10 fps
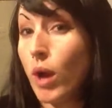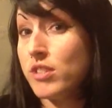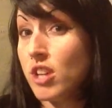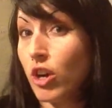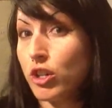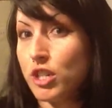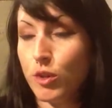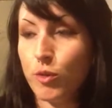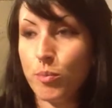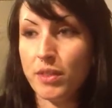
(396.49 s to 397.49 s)
I was younger
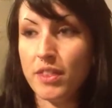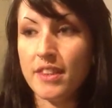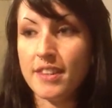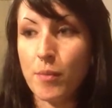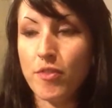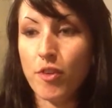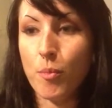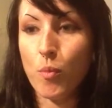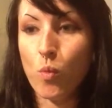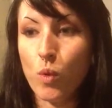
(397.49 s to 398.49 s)
too, but some of
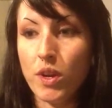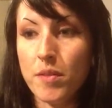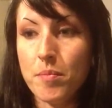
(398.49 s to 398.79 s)
them would